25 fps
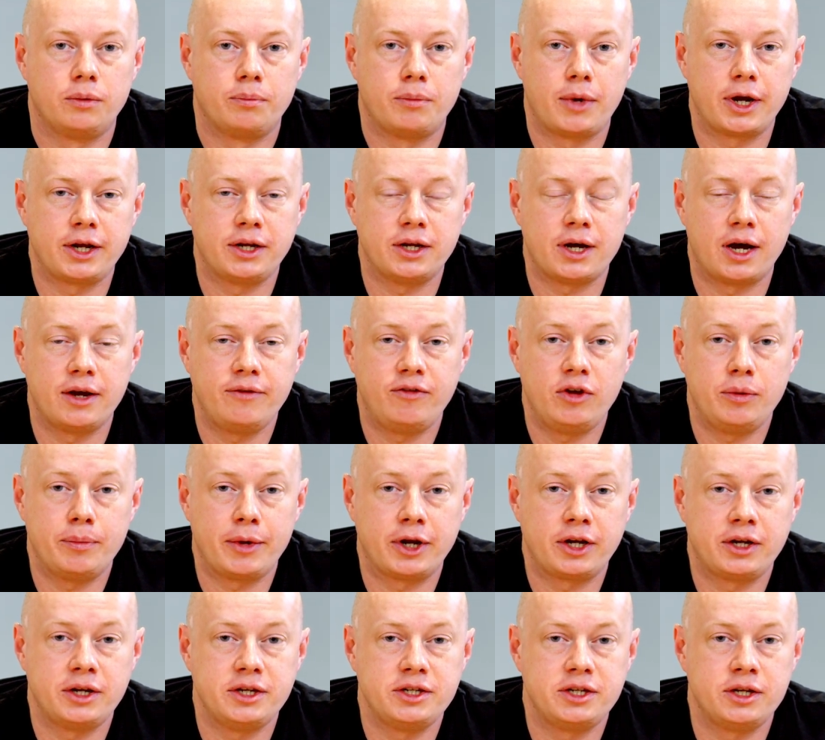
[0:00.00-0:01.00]
IV
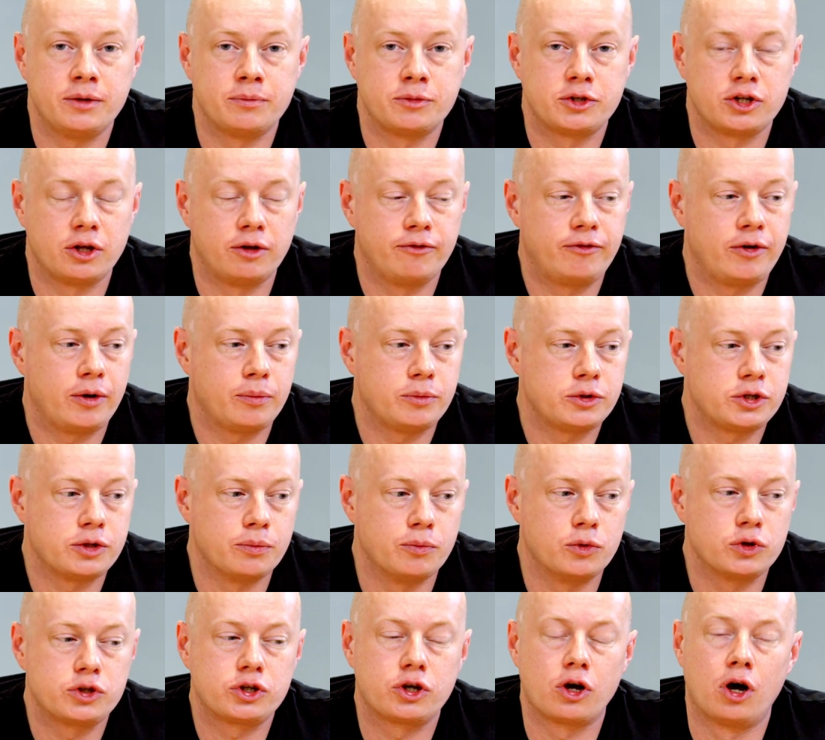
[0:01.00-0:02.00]
magnesium sulfate was the
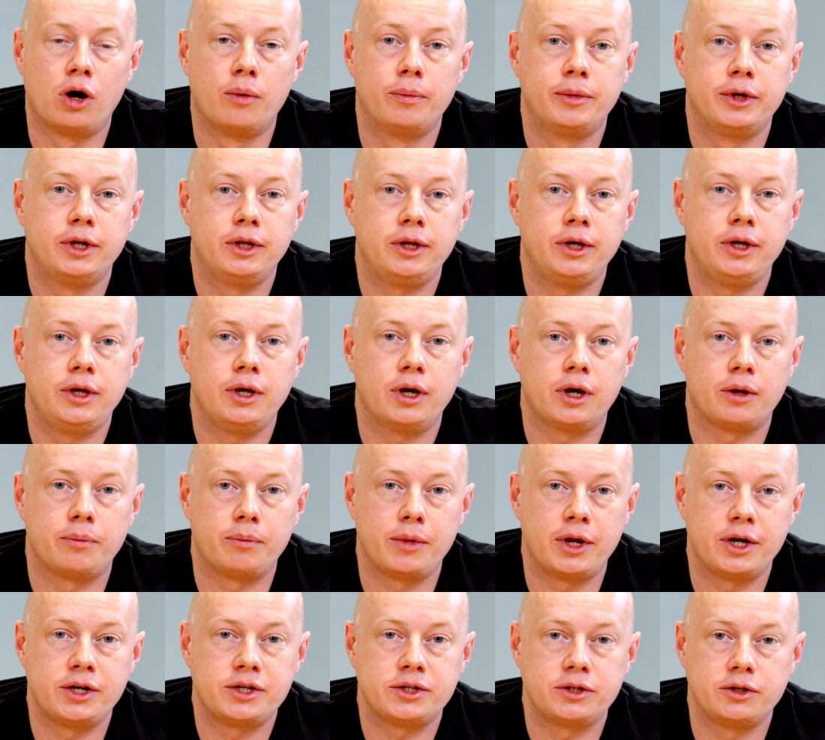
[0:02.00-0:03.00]
most commonly
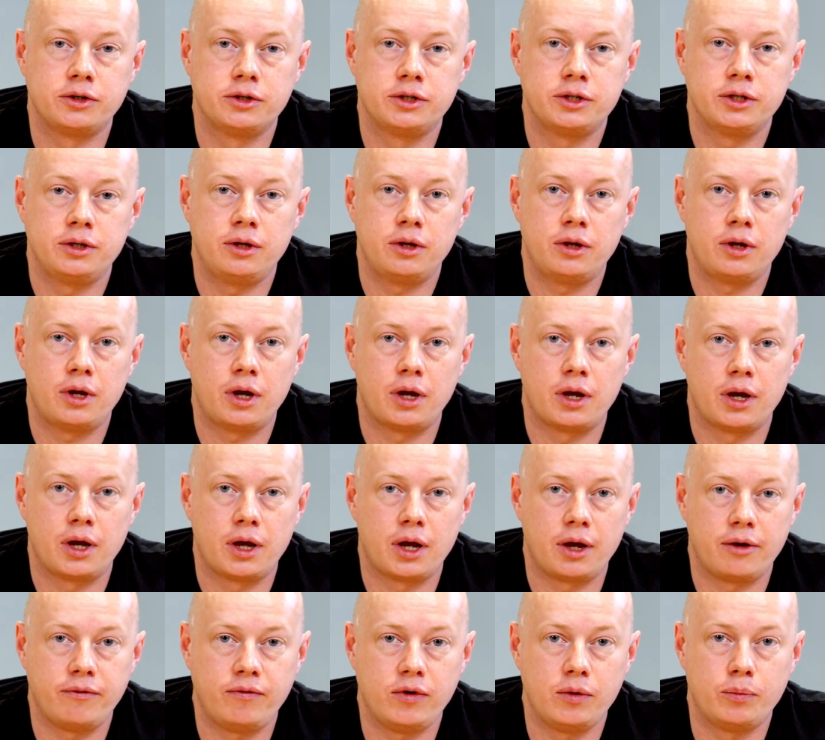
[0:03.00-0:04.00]
administered
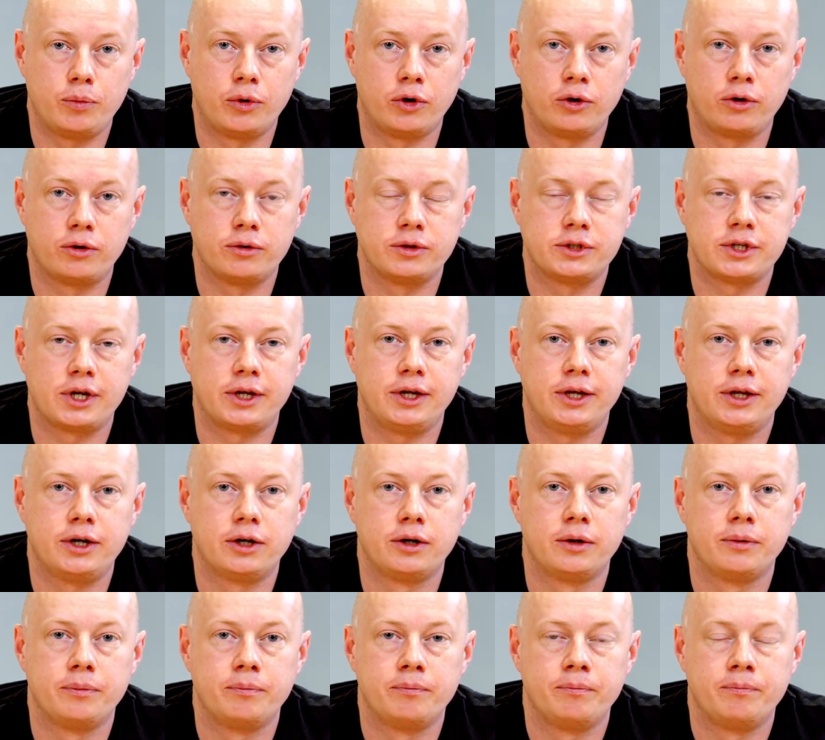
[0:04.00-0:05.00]
IV
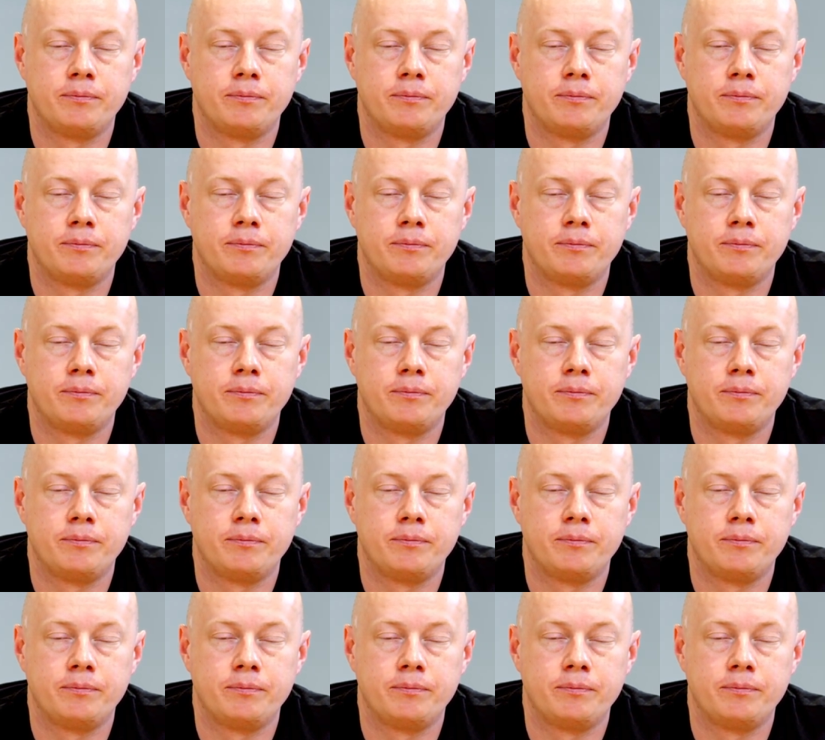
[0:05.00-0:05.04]
bronchodilator,